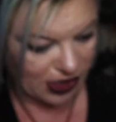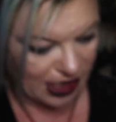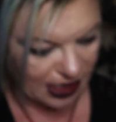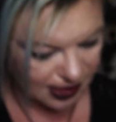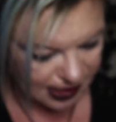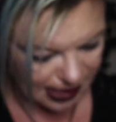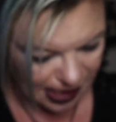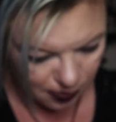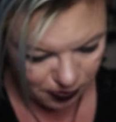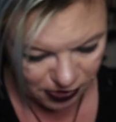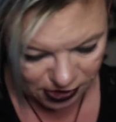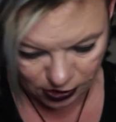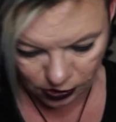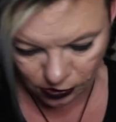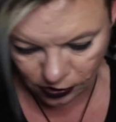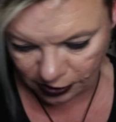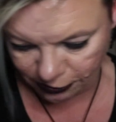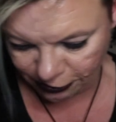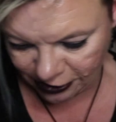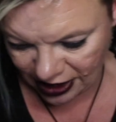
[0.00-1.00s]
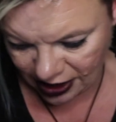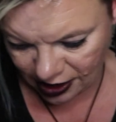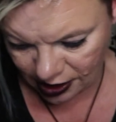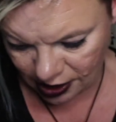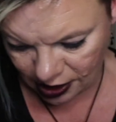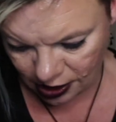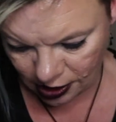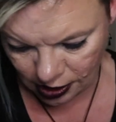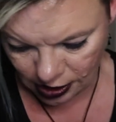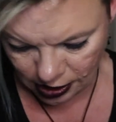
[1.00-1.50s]
that's absolutely
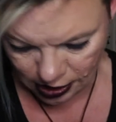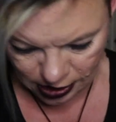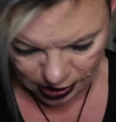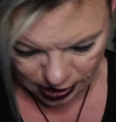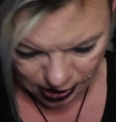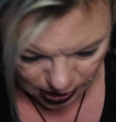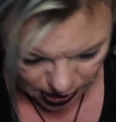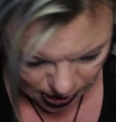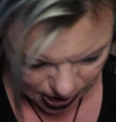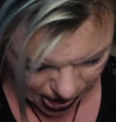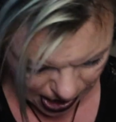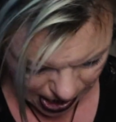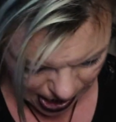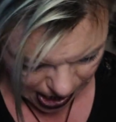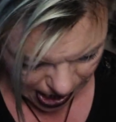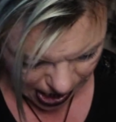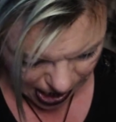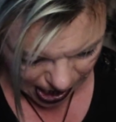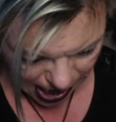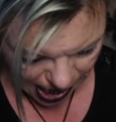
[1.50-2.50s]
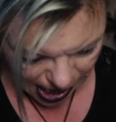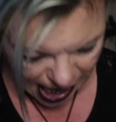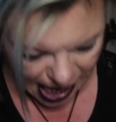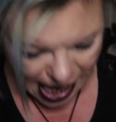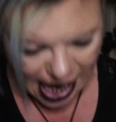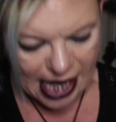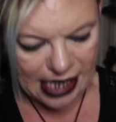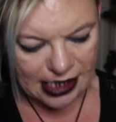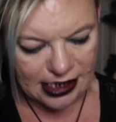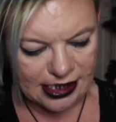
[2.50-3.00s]
fine.
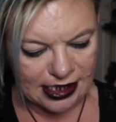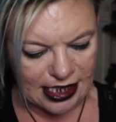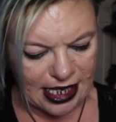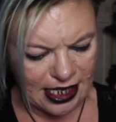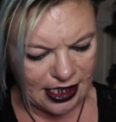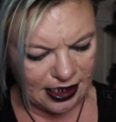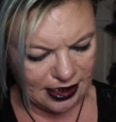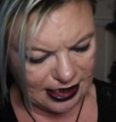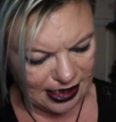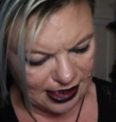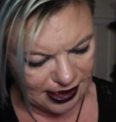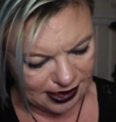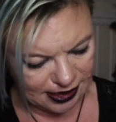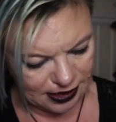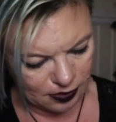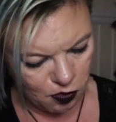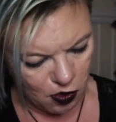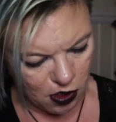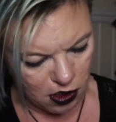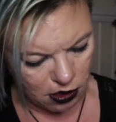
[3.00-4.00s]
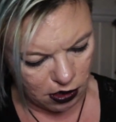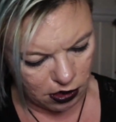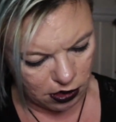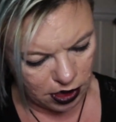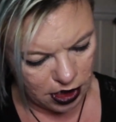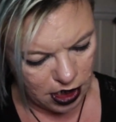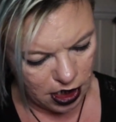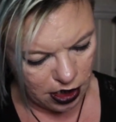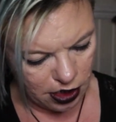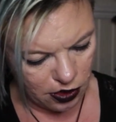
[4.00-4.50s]
And then this
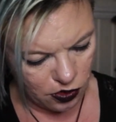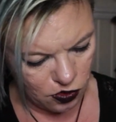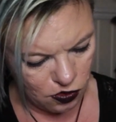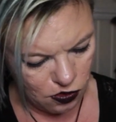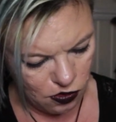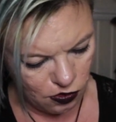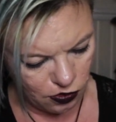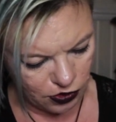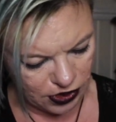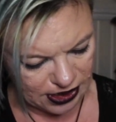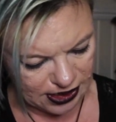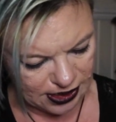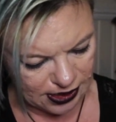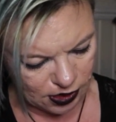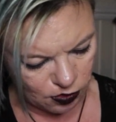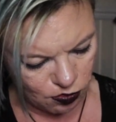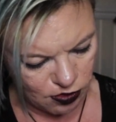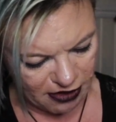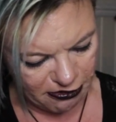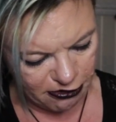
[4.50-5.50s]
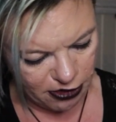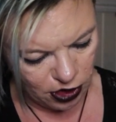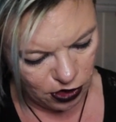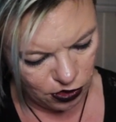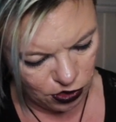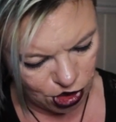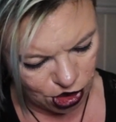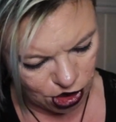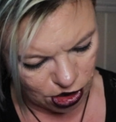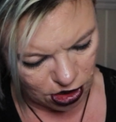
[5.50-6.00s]
one, this is a
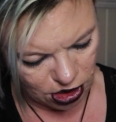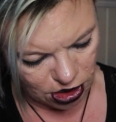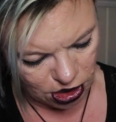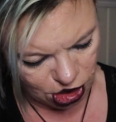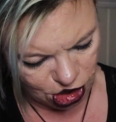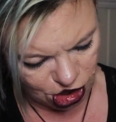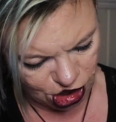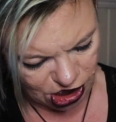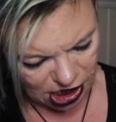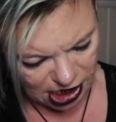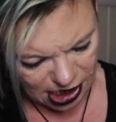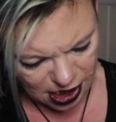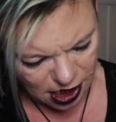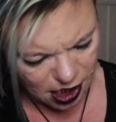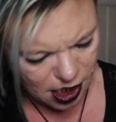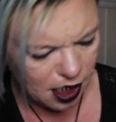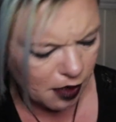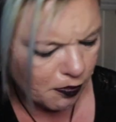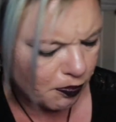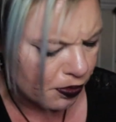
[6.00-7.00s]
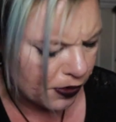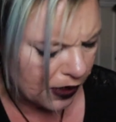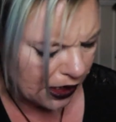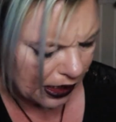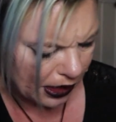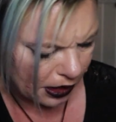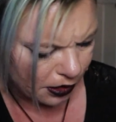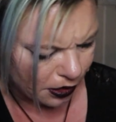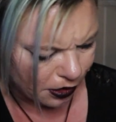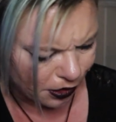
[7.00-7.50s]
Revolution Sheer
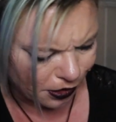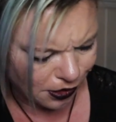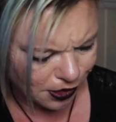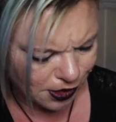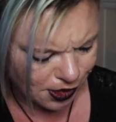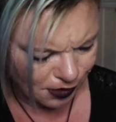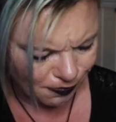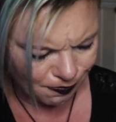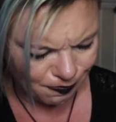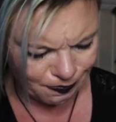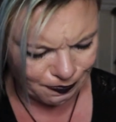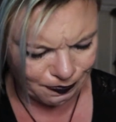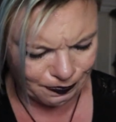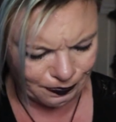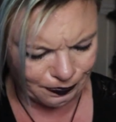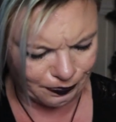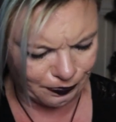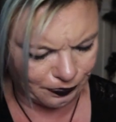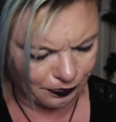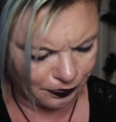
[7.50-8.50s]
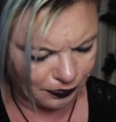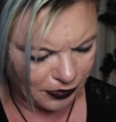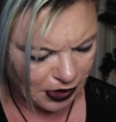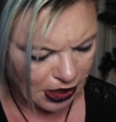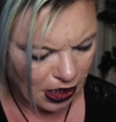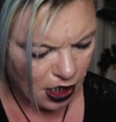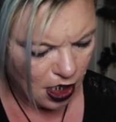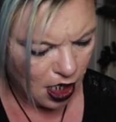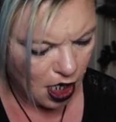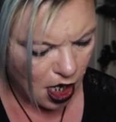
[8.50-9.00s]
Brilliant.
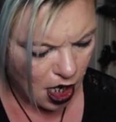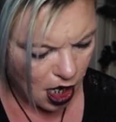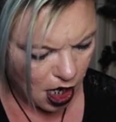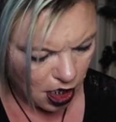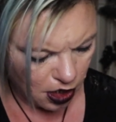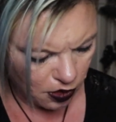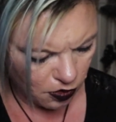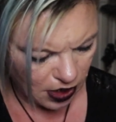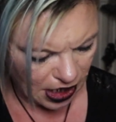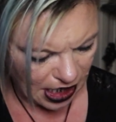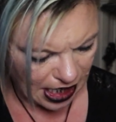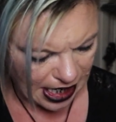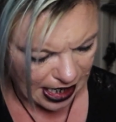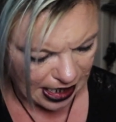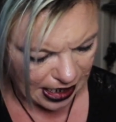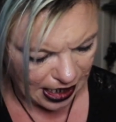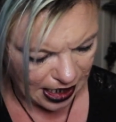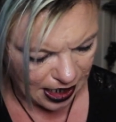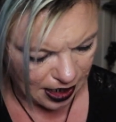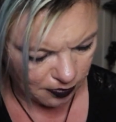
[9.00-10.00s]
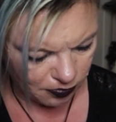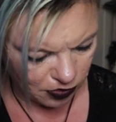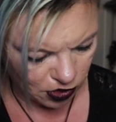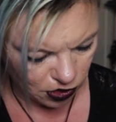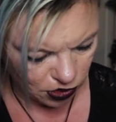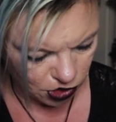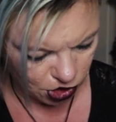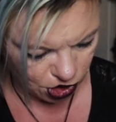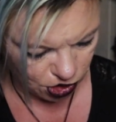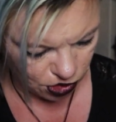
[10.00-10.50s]
Okay, I'm
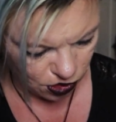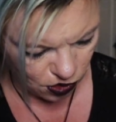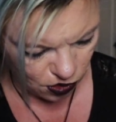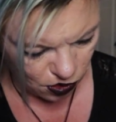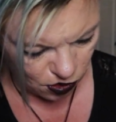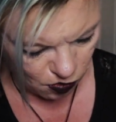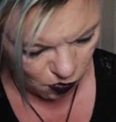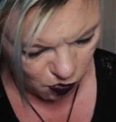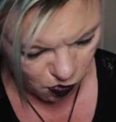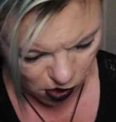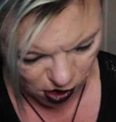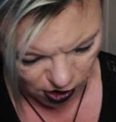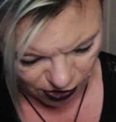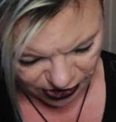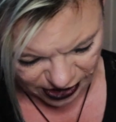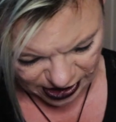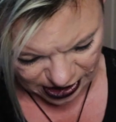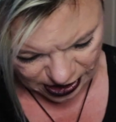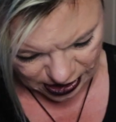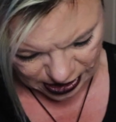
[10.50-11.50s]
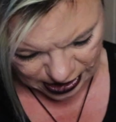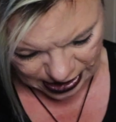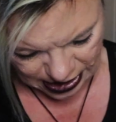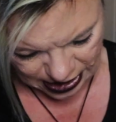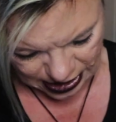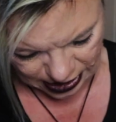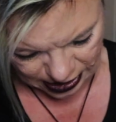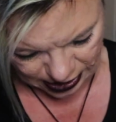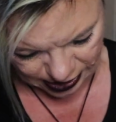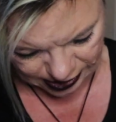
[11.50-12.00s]
not sure what that
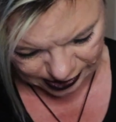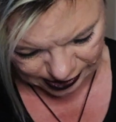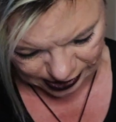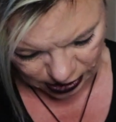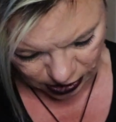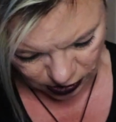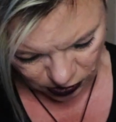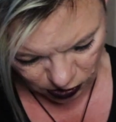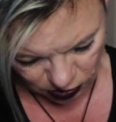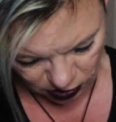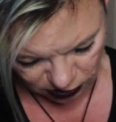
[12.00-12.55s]
is. I don't know